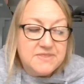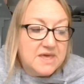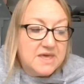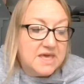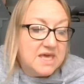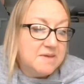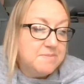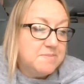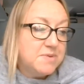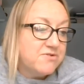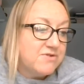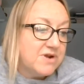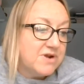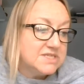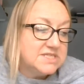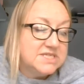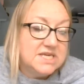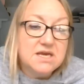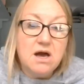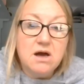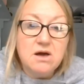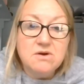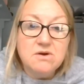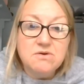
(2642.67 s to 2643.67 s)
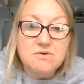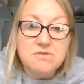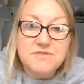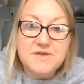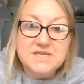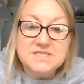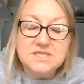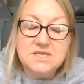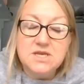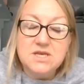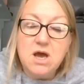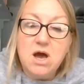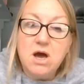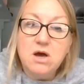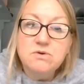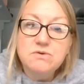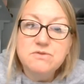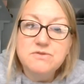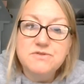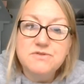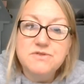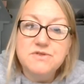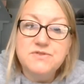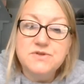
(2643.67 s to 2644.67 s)
the Hippocratic Oath is an
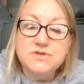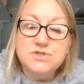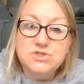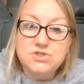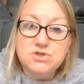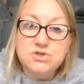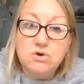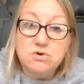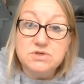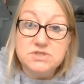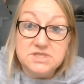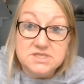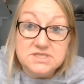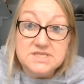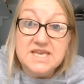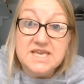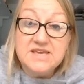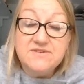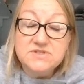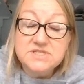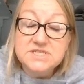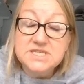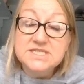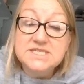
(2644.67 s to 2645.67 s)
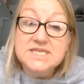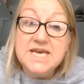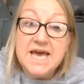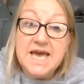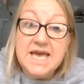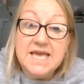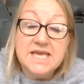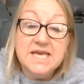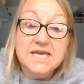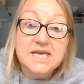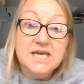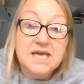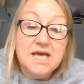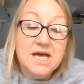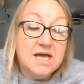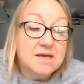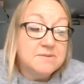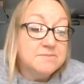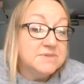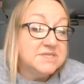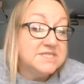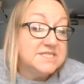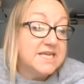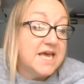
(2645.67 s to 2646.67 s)
oath that doctors, even today,
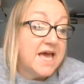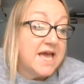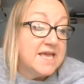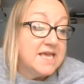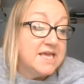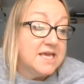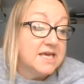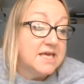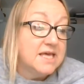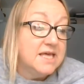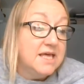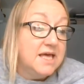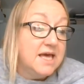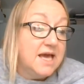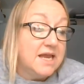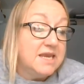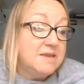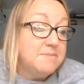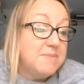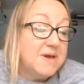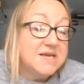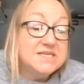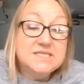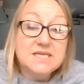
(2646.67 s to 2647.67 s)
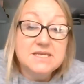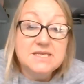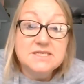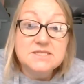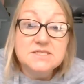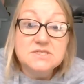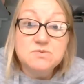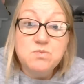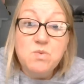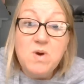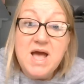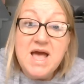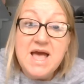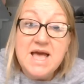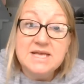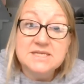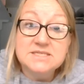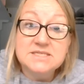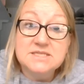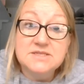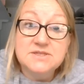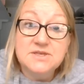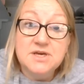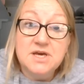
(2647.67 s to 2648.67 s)
take. And it basically
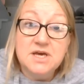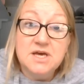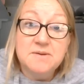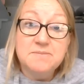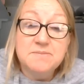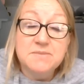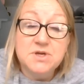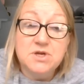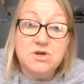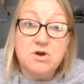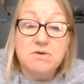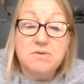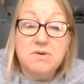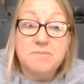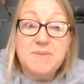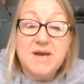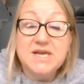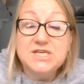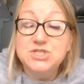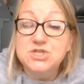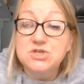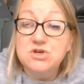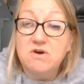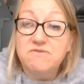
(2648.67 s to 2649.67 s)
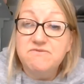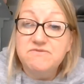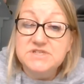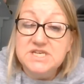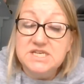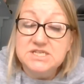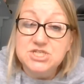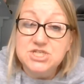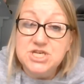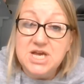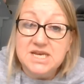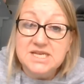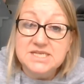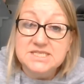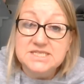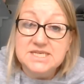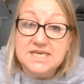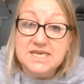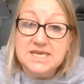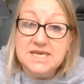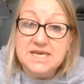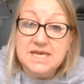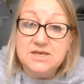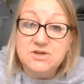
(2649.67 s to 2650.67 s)
swears that patient
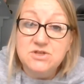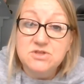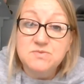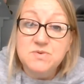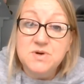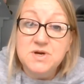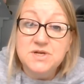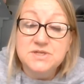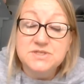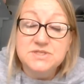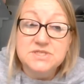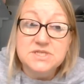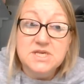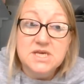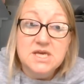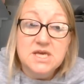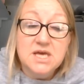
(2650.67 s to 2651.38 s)
confidentiality. In other words,